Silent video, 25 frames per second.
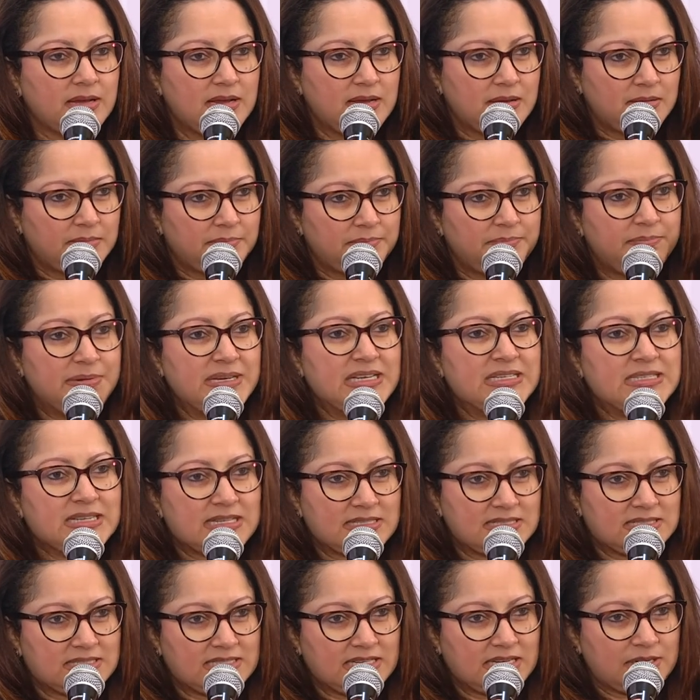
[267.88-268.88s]
beta
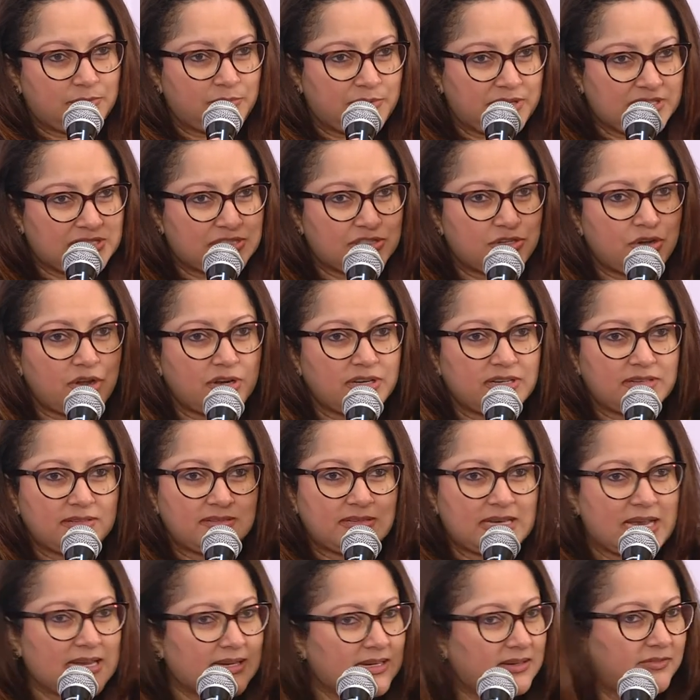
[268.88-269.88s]
state where it's not
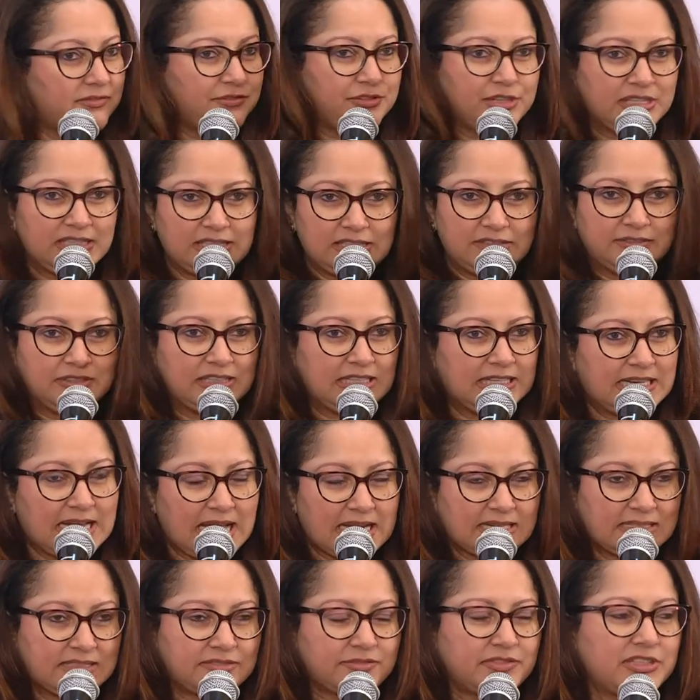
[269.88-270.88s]
like really, really
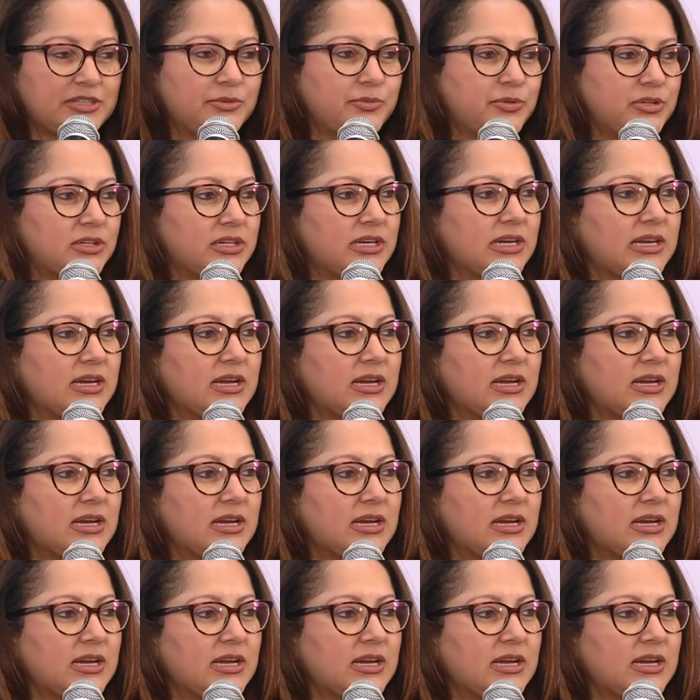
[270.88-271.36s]
actively working.